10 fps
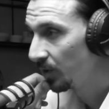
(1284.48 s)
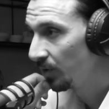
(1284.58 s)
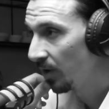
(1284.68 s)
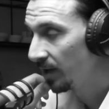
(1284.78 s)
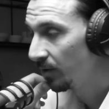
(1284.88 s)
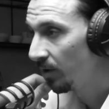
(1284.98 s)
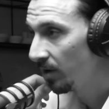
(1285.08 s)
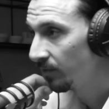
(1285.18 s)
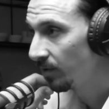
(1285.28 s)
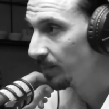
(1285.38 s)
No, I go
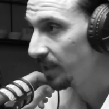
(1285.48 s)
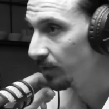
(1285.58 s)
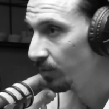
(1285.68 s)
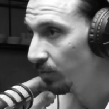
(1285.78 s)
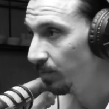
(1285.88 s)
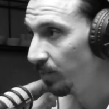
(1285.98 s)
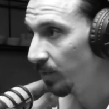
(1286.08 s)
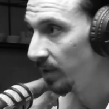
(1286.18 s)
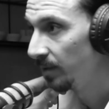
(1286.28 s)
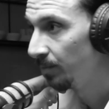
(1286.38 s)
out from that
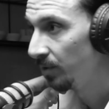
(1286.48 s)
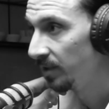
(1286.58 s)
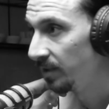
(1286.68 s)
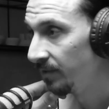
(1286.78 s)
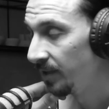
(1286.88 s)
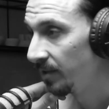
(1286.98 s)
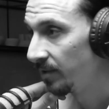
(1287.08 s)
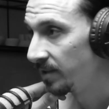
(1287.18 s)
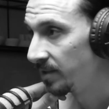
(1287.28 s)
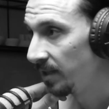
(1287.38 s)
group where they point the
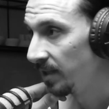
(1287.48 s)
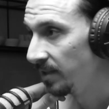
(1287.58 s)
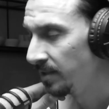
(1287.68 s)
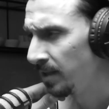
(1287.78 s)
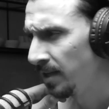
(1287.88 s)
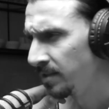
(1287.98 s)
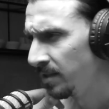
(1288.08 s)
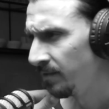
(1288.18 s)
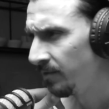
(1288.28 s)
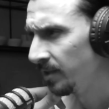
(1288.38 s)
finger and say, this guy
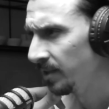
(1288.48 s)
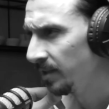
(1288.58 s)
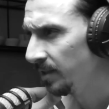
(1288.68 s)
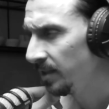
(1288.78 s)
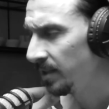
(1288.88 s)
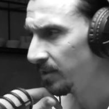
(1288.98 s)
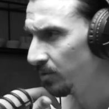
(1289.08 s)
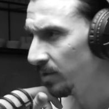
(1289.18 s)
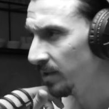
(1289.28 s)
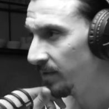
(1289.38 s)
is different. He
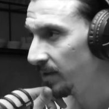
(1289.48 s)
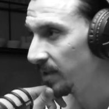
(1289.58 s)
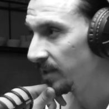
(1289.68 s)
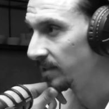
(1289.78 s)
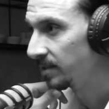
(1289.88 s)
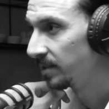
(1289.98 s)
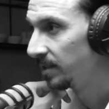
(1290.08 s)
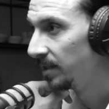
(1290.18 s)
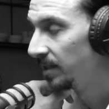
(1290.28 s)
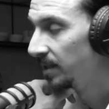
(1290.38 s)
can do different things.
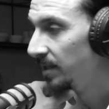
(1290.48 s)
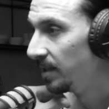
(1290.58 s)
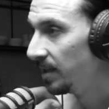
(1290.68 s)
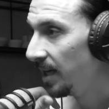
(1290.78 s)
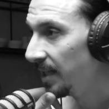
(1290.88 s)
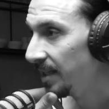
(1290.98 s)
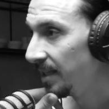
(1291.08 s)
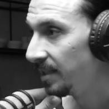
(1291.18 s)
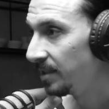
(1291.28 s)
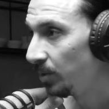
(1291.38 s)
And
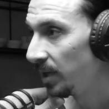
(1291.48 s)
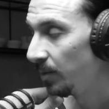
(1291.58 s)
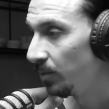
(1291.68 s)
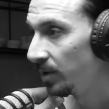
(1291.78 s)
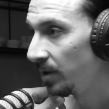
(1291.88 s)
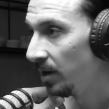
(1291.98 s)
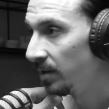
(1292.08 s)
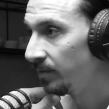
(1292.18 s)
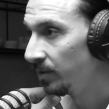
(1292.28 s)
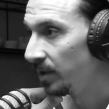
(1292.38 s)
that is what I work
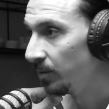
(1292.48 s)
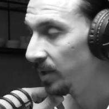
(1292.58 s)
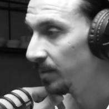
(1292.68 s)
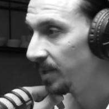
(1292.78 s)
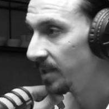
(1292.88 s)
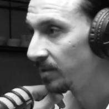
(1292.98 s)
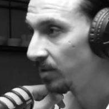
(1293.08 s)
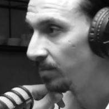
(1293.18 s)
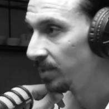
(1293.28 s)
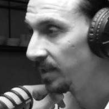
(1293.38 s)
hard for. I want to be as
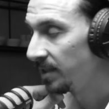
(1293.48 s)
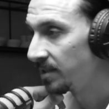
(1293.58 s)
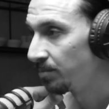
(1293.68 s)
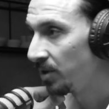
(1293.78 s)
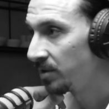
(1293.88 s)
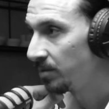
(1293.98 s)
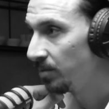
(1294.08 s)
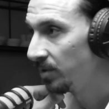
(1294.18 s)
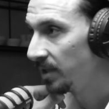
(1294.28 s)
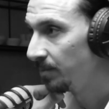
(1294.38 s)
complete as
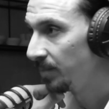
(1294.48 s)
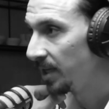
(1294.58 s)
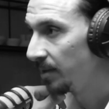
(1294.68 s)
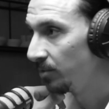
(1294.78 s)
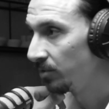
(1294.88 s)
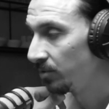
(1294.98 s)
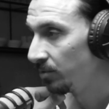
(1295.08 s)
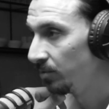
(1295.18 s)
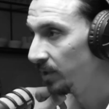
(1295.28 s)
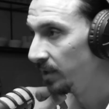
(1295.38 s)
possible and be able
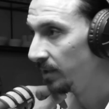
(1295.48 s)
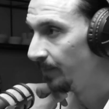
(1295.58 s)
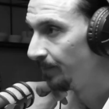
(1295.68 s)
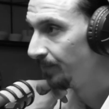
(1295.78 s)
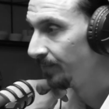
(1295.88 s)
to do it